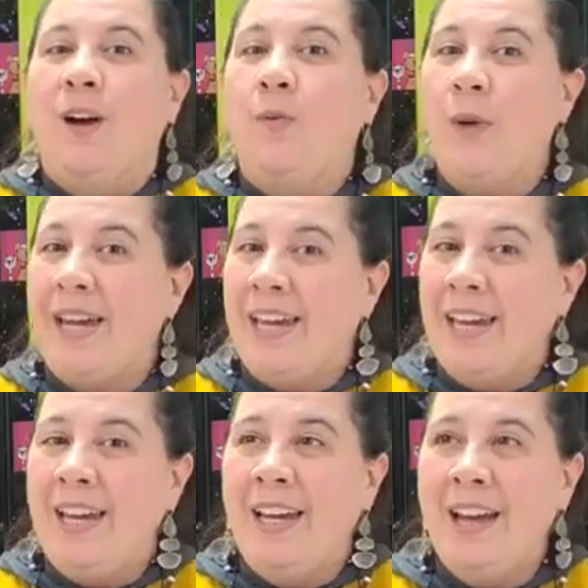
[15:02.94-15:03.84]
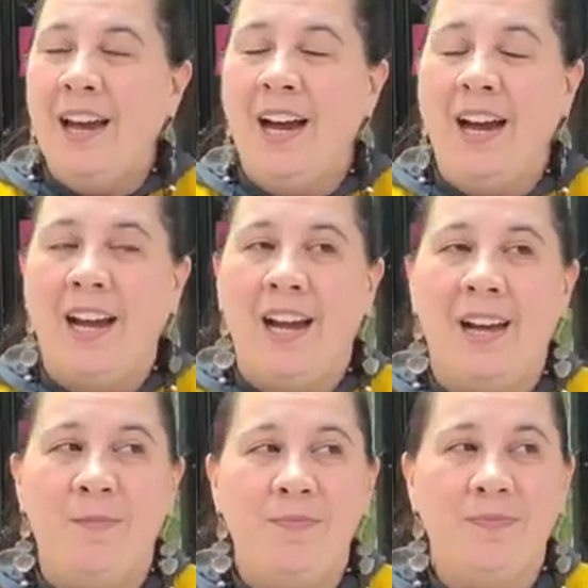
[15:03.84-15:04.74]
we,
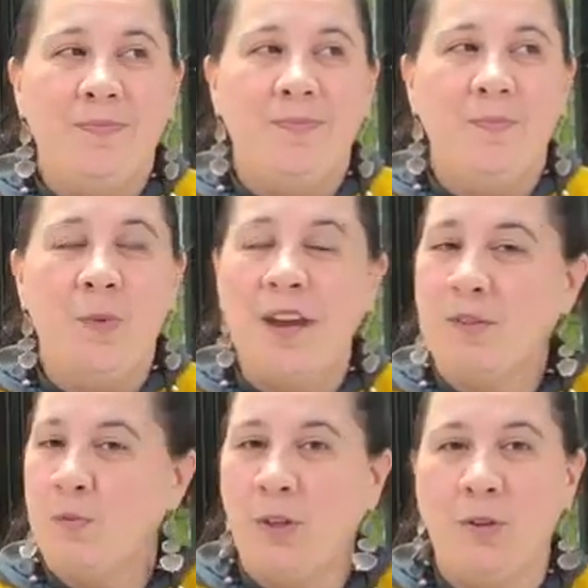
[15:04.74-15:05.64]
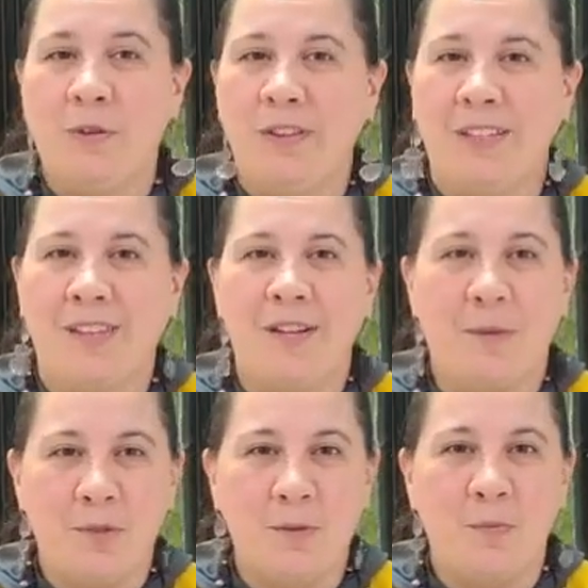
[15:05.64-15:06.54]
uh, we have some really cool things lined
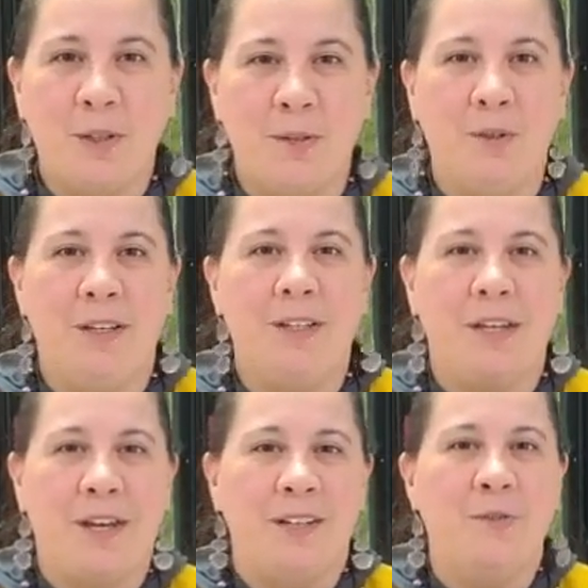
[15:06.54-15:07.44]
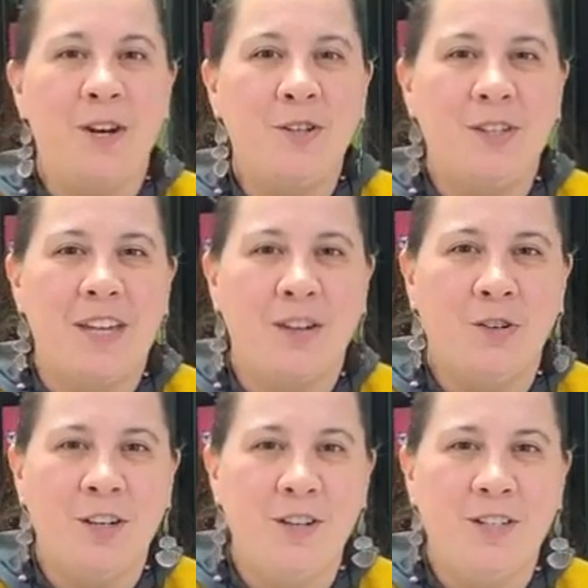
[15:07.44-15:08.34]
up. So I'm really, really excited. Rachel's saying,
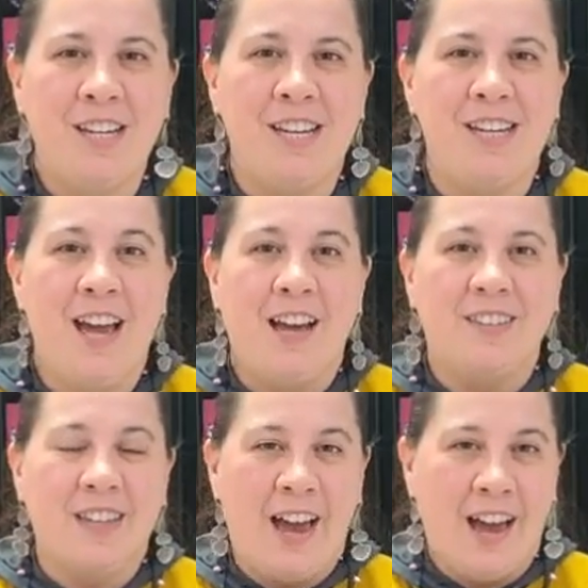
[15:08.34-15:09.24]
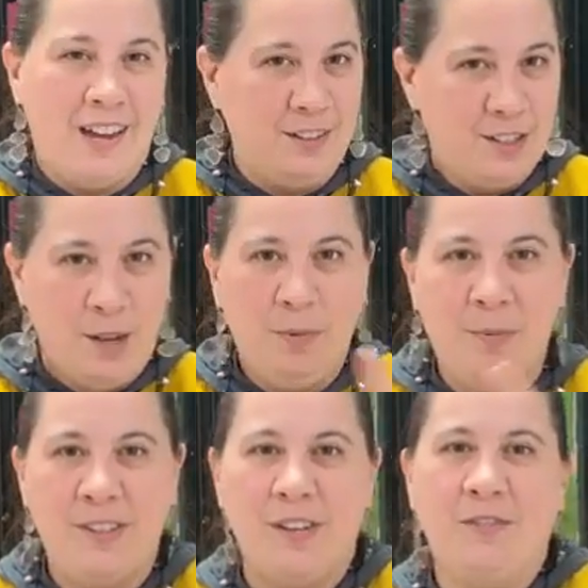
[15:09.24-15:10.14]
drink your tea. Yes, I
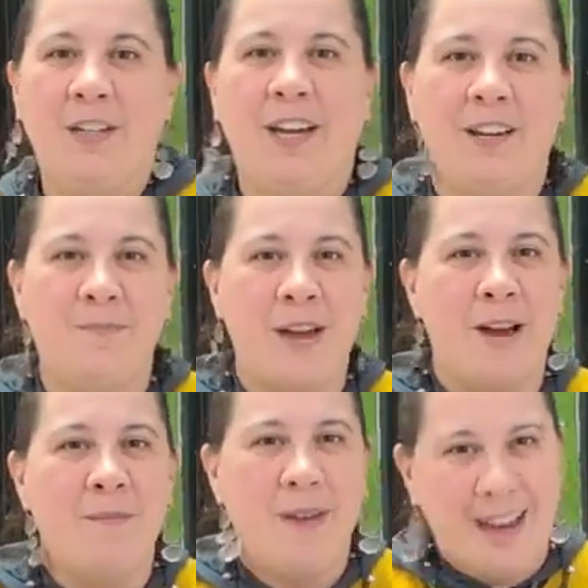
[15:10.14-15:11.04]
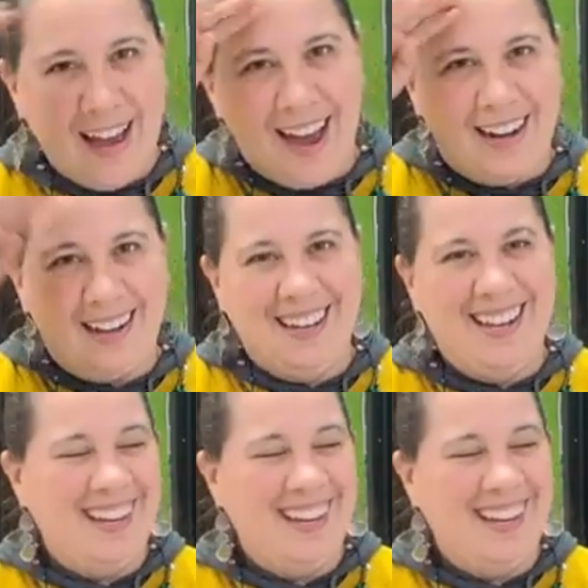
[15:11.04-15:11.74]
supplements every day, ma'am. Got it.